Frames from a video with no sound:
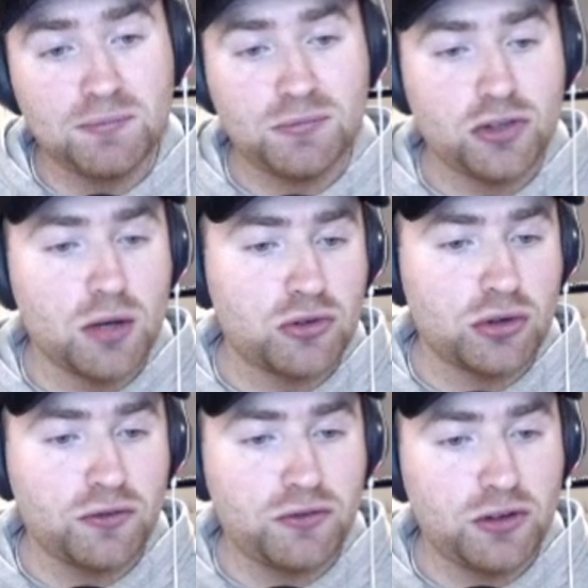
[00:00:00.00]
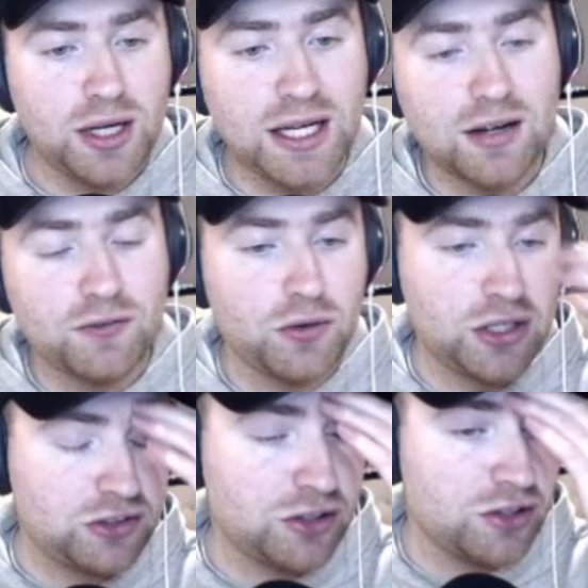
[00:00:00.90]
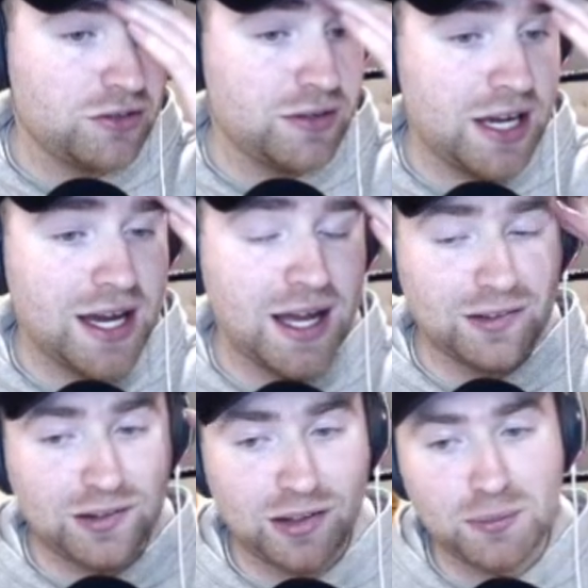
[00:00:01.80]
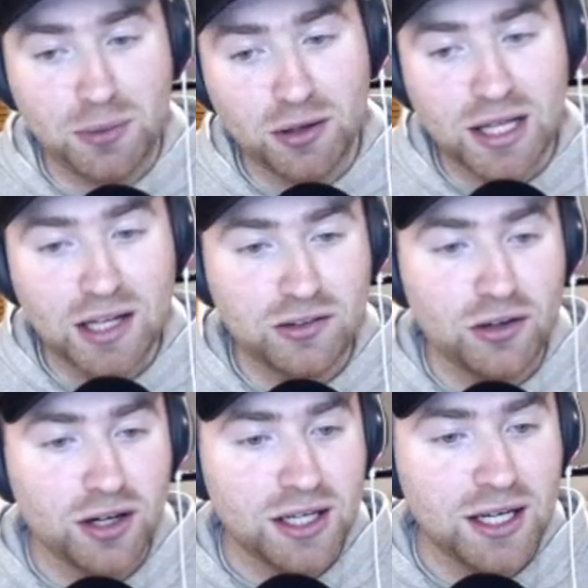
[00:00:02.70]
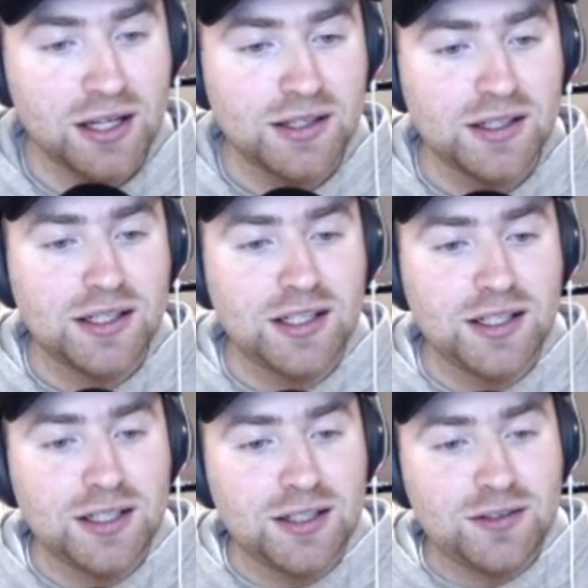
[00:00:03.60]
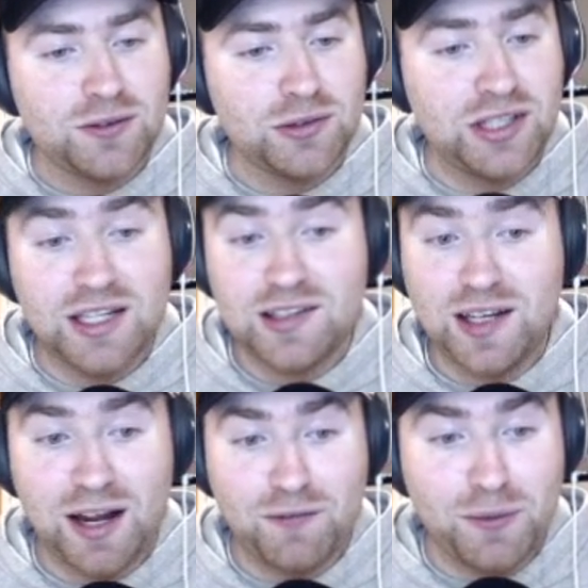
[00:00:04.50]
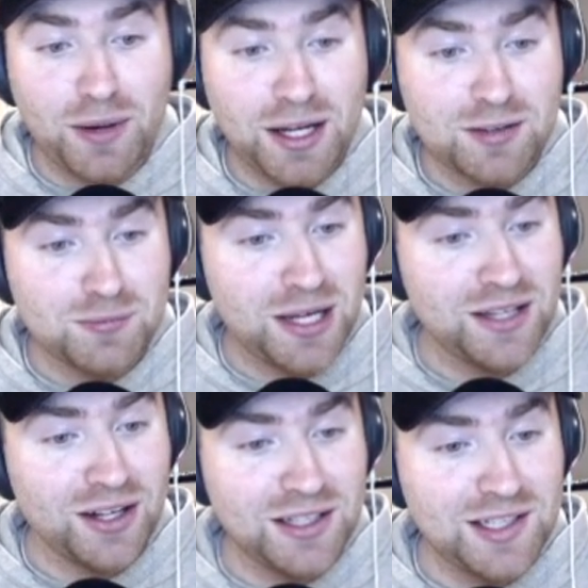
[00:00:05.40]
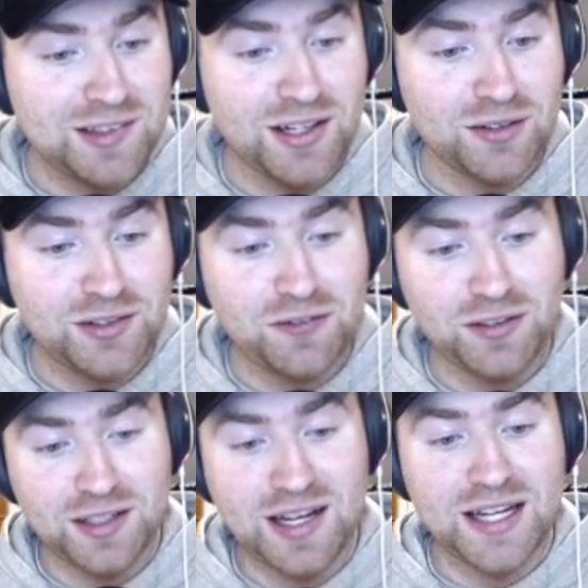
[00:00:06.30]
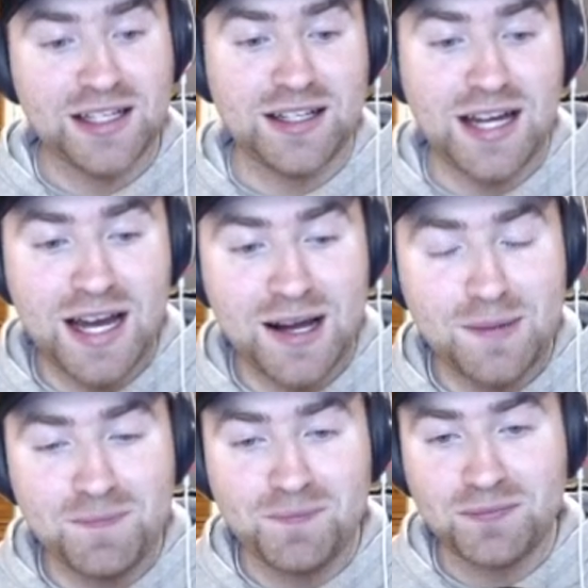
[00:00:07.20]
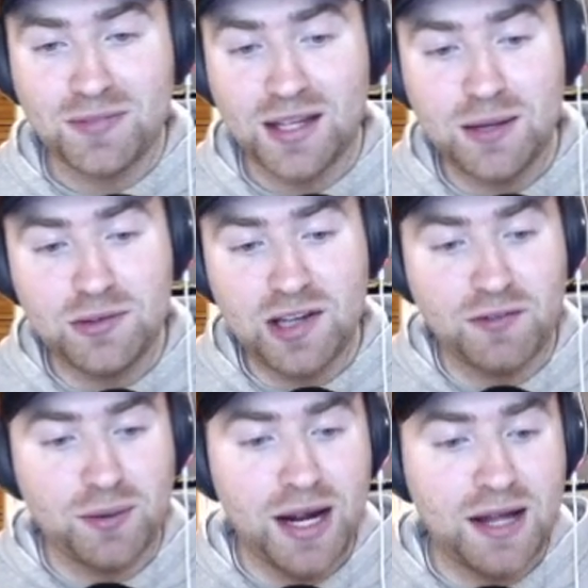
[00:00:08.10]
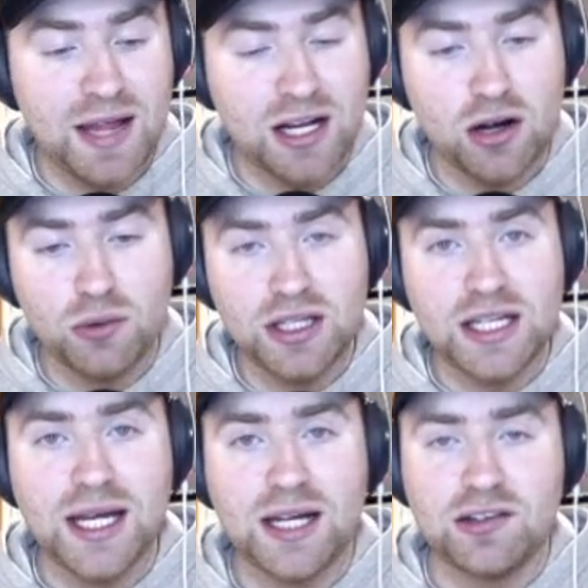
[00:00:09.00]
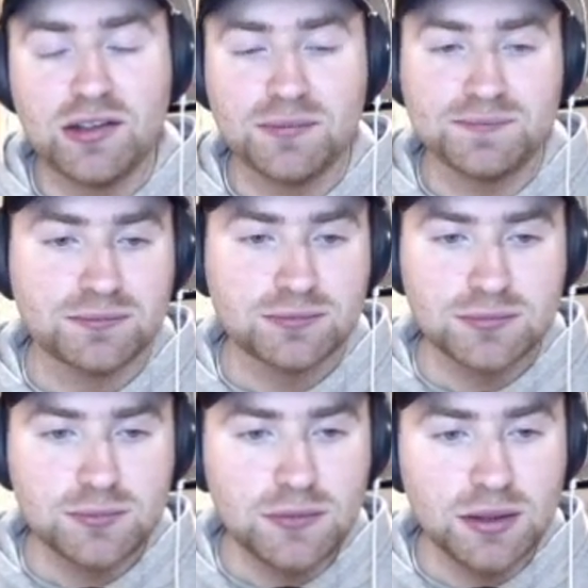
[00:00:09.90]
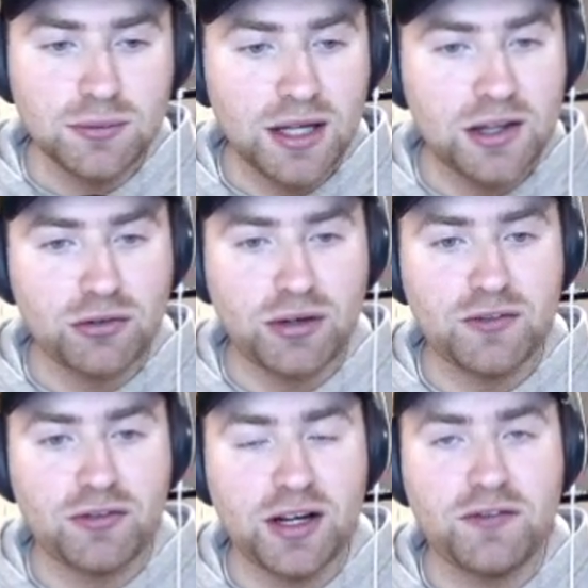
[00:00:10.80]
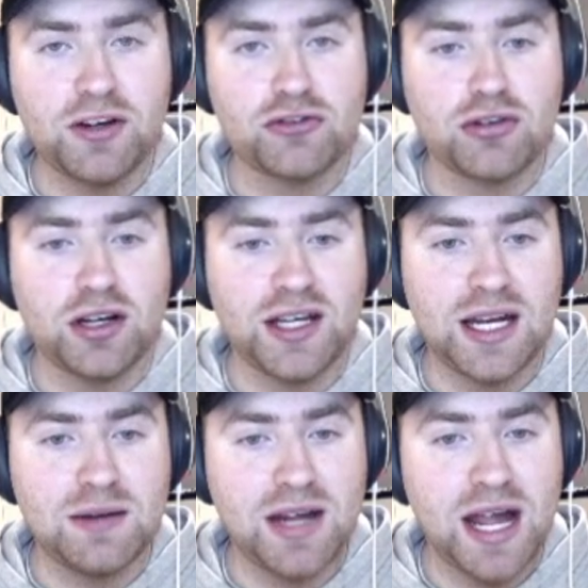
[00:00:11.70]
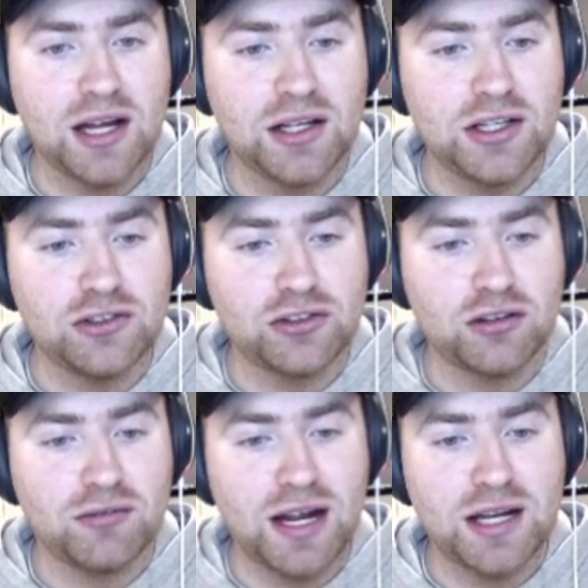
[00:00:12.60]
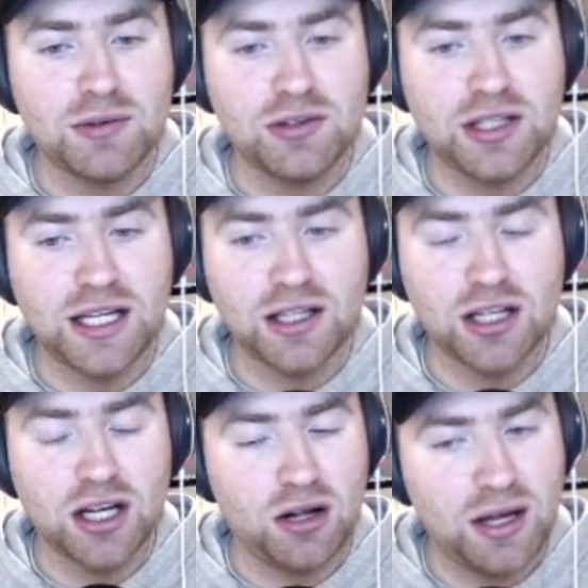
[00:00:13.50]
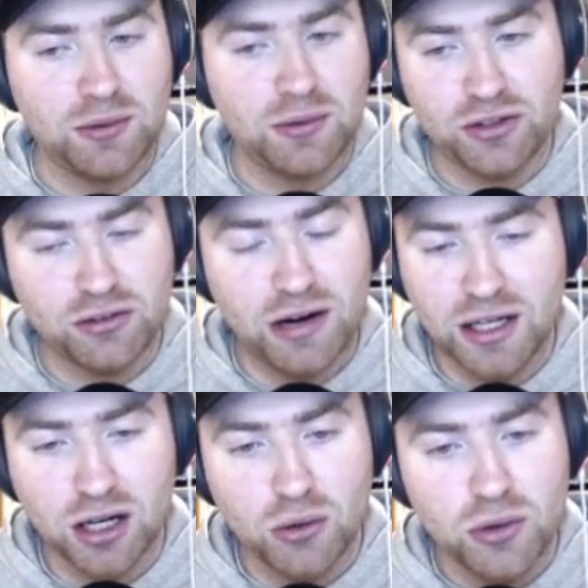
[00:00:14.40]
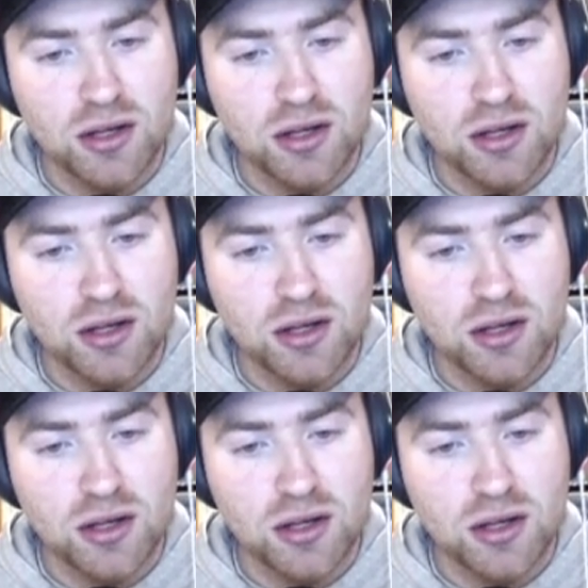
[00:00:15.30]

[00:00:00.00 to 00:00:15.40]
Top score for the week, 142. As I said on the pod last night, if he wants to get sick every week and play like this, then I'll definitely take it. He was everywhere. That goal that he kicked, where the 3 Fred defenders trying to get him down and he just got random and kicked the goal. That was a great goal.